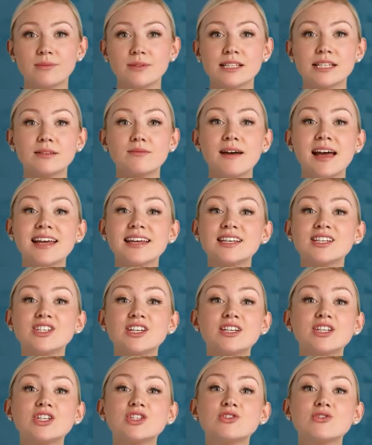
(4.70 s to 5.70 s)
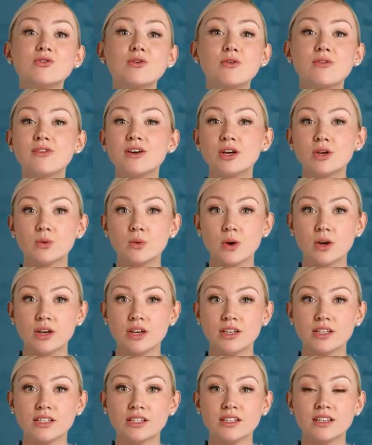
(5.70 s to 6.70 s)
To manage and control field
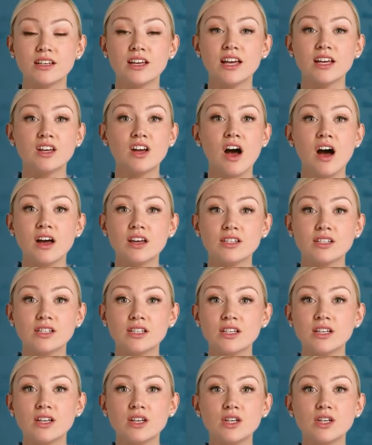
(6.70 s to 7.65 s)
workers, like guards,